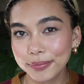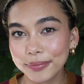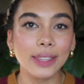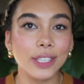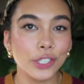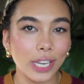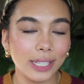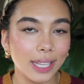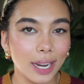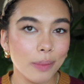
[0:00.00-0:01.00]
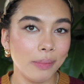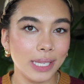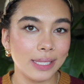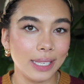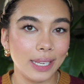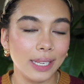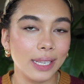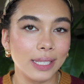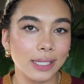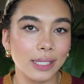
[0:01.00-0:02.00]
And the shade that I'm missing
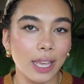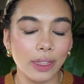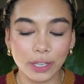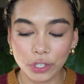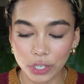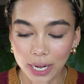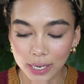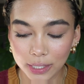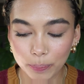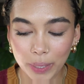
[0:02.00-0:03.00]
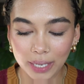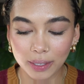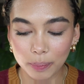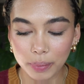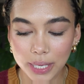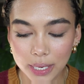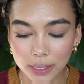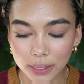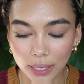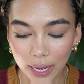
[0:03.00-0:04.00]
is the shades Pink
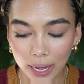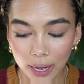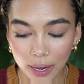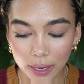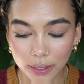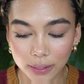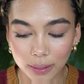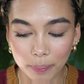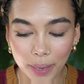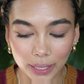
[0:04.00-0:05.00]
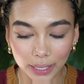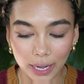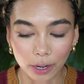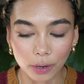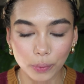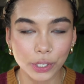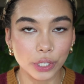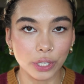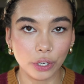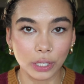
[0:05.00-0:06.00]
Beat and Bel Air, which
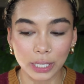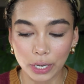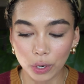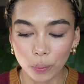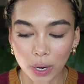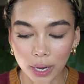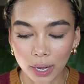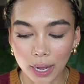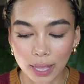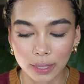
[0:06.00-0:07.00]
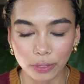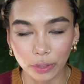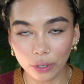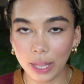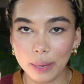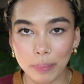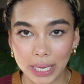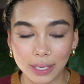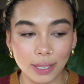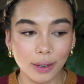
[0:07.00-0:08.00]
is their clear one, and then their like
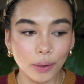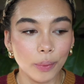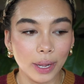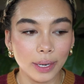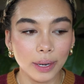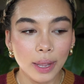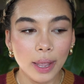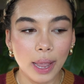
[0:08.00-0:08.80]
pinkier one.